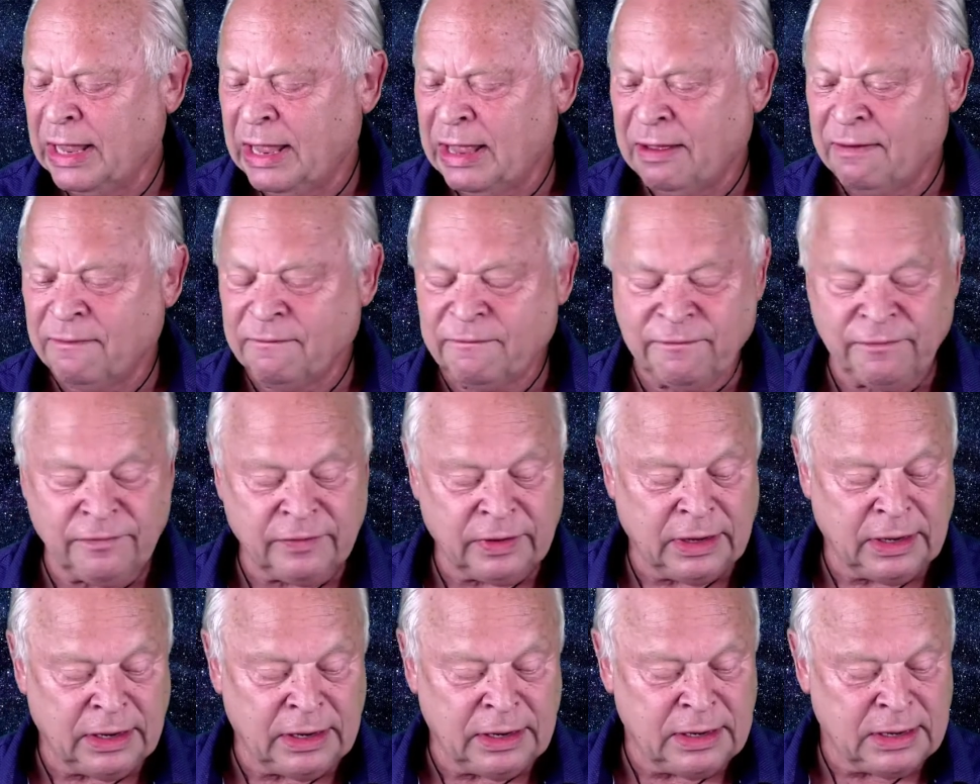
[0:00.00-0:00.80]
have
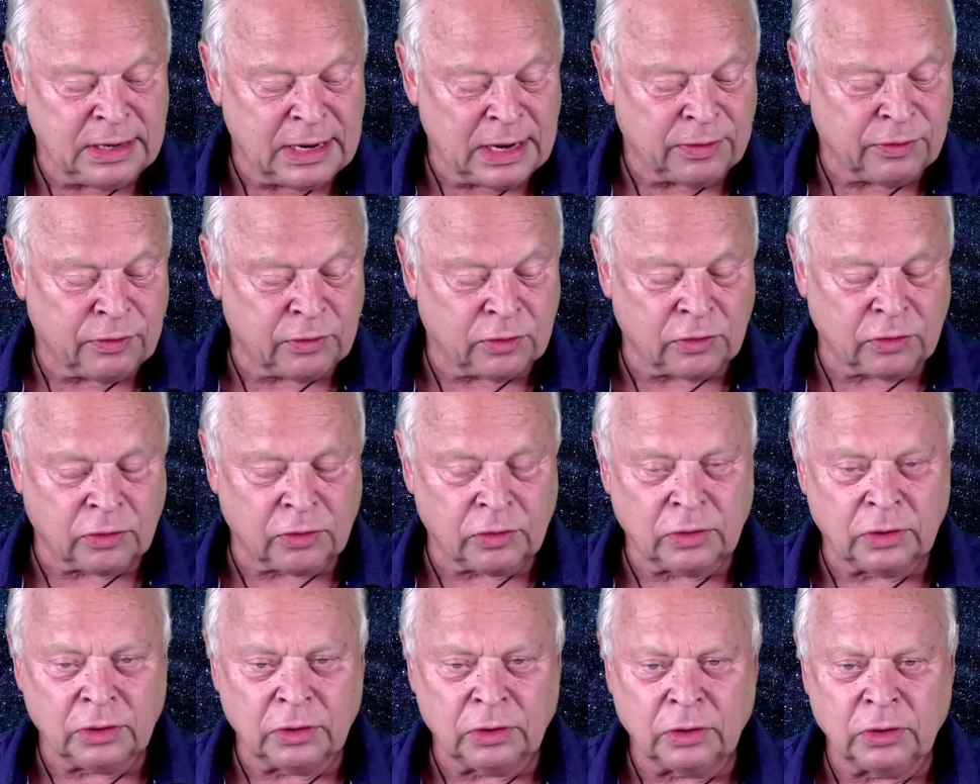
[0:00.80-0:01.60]

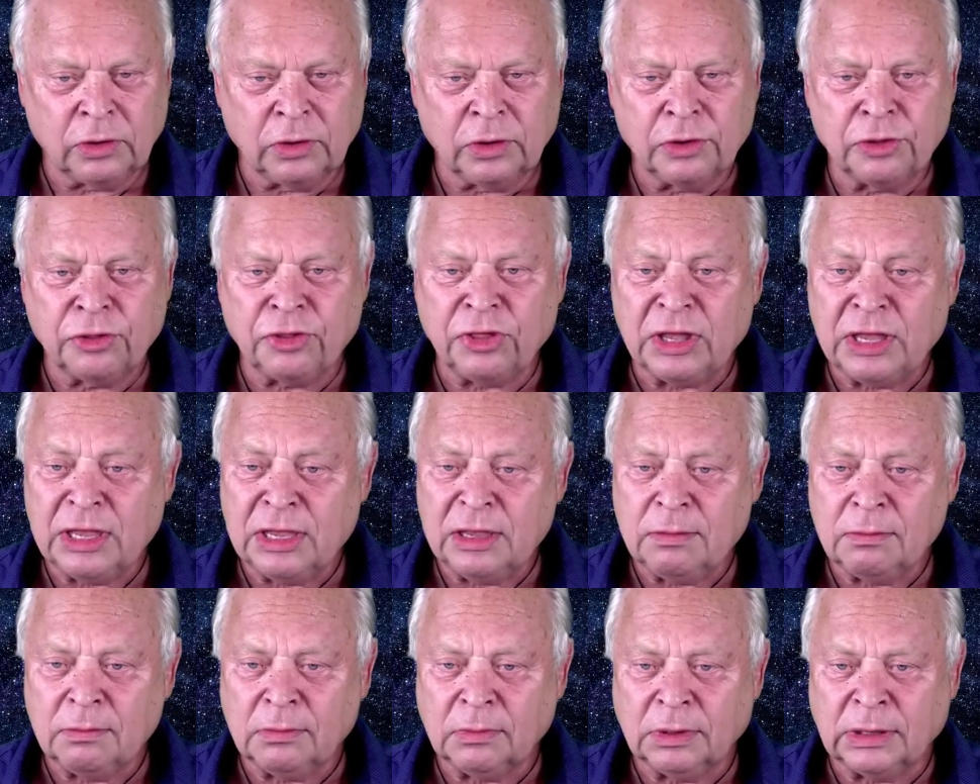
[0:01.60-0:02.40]
another
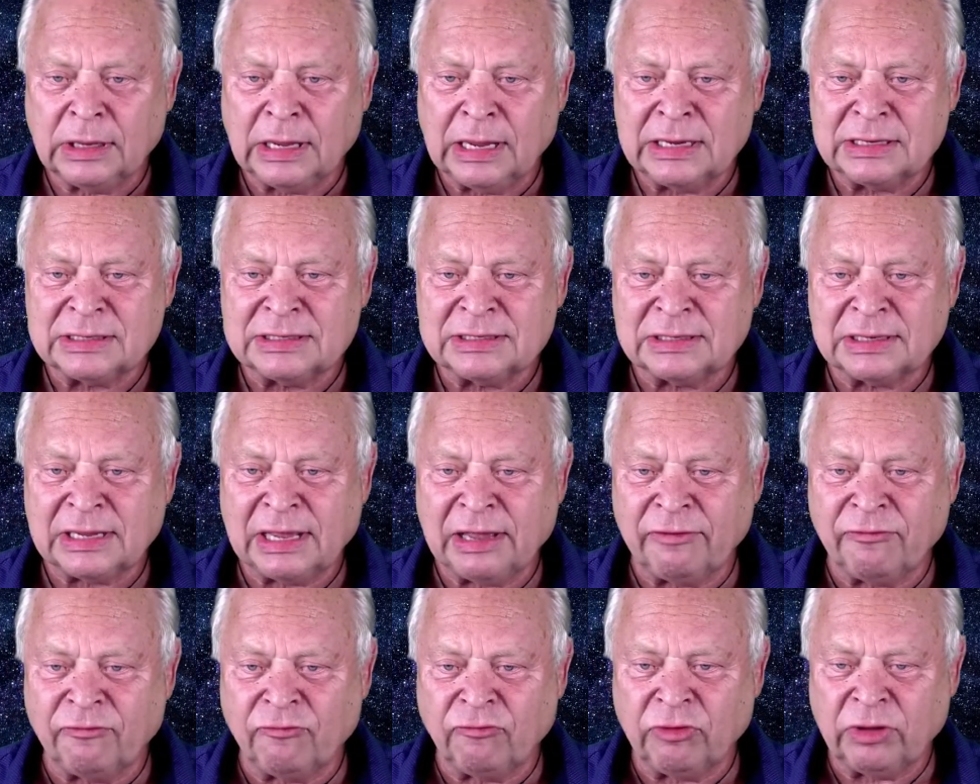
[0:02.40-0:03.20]
theme. As
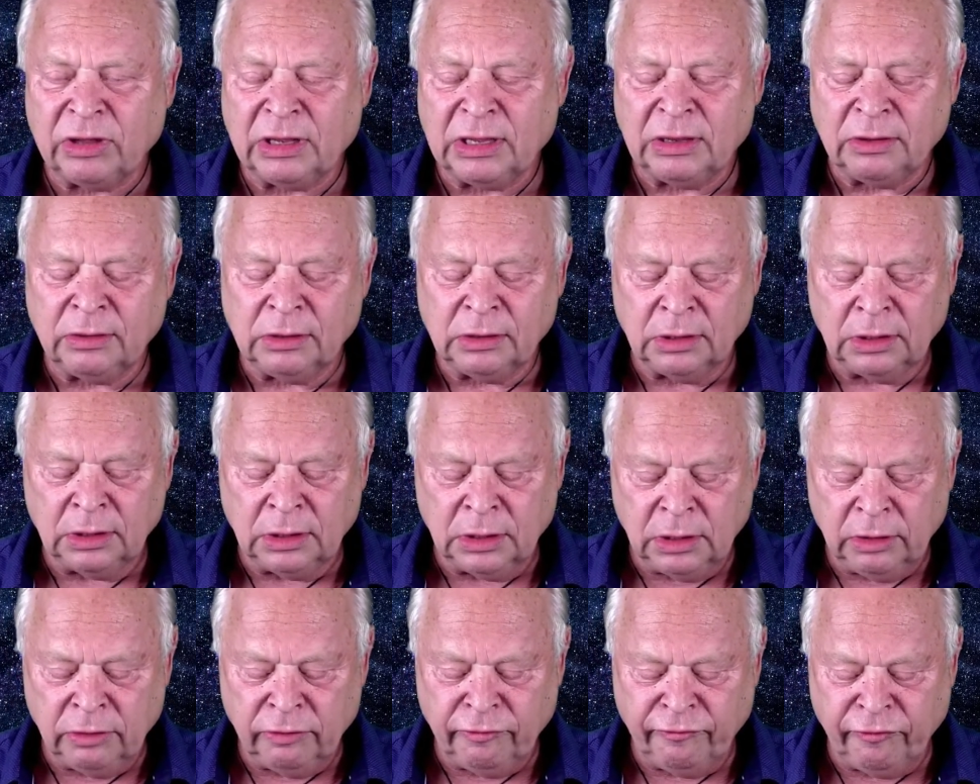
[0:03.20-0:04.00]
every
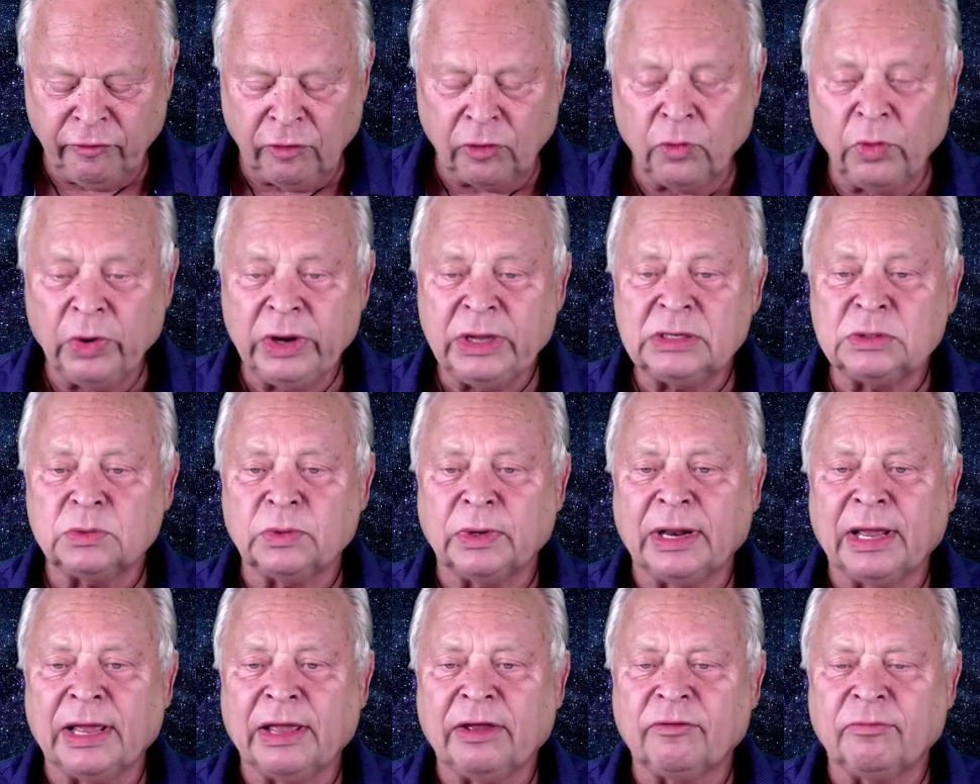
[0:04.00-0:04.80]
four weeks
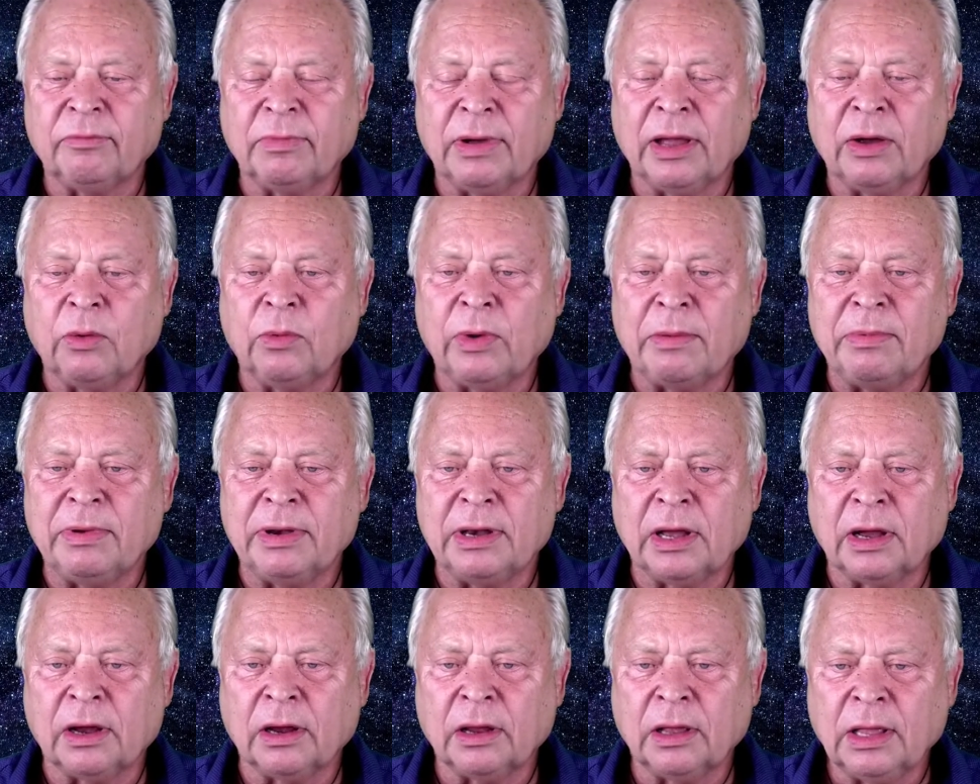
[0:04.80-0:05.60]
when I have my
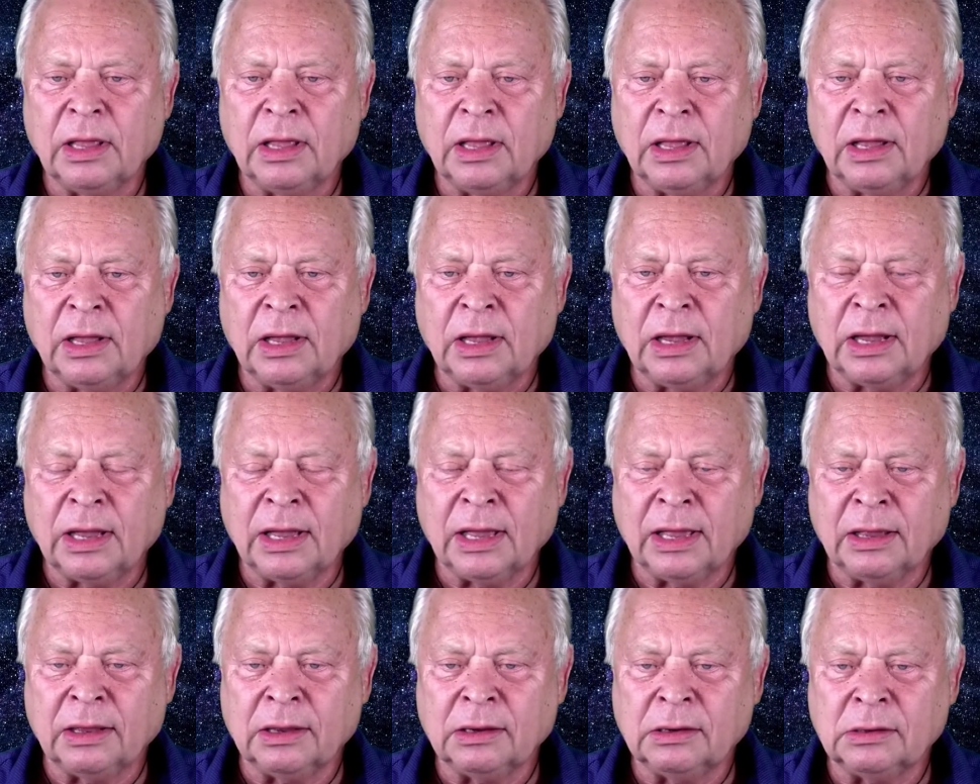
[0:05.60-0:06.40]
webinar,
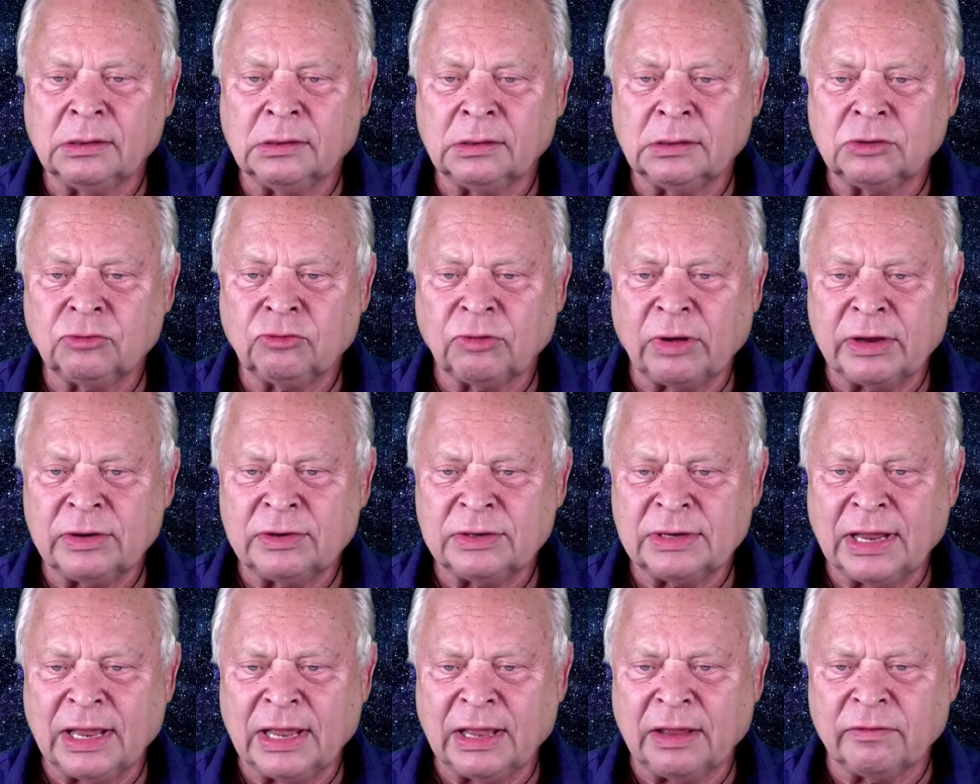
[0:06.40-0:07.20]
I try
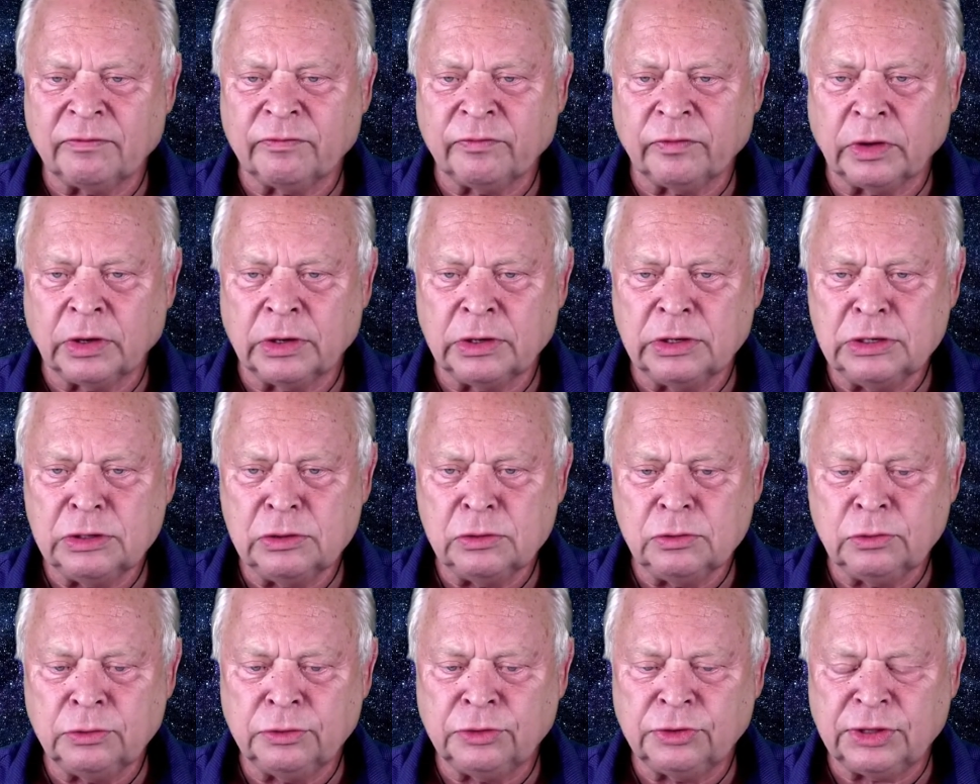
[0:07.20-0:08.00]
to have a
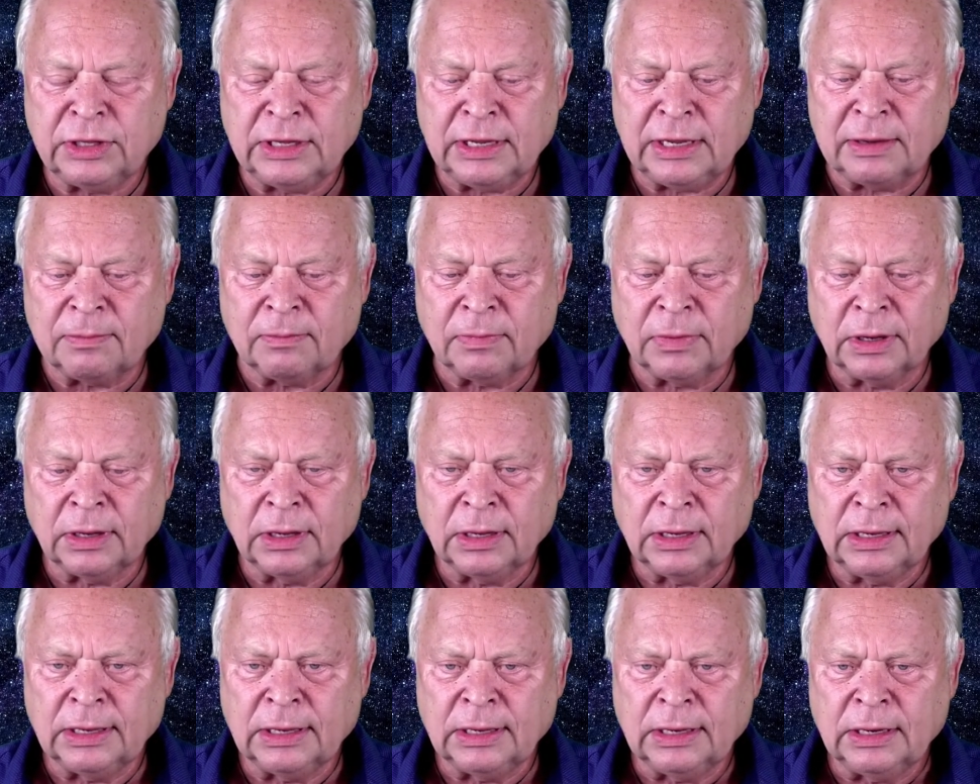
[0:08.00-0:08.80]
new theme.
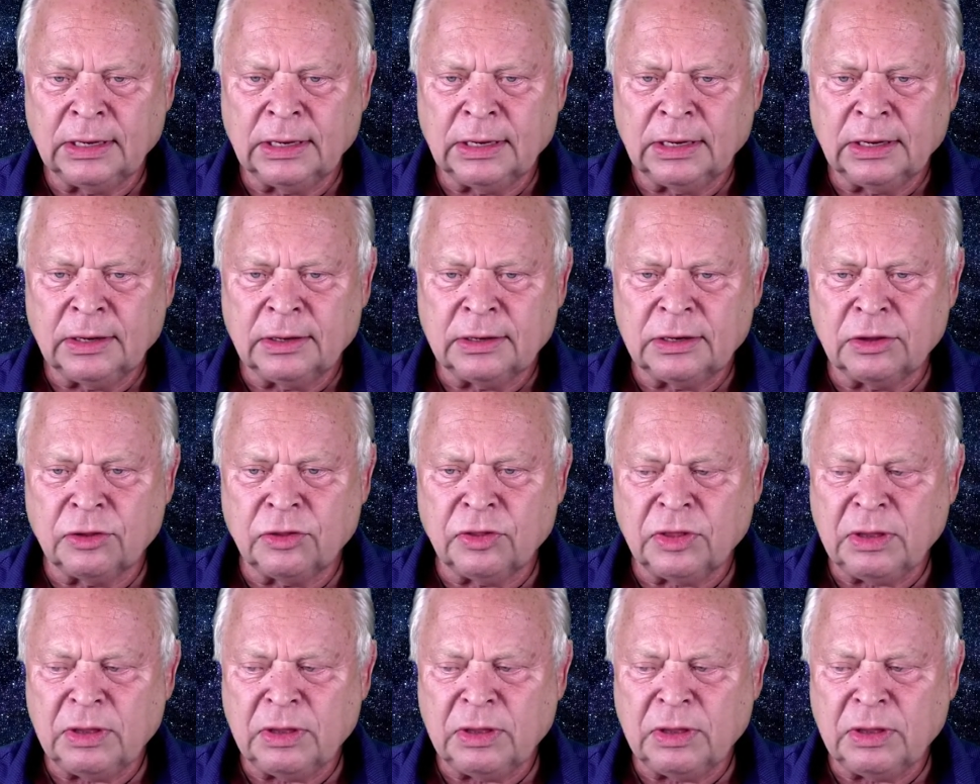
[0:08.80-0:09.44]
The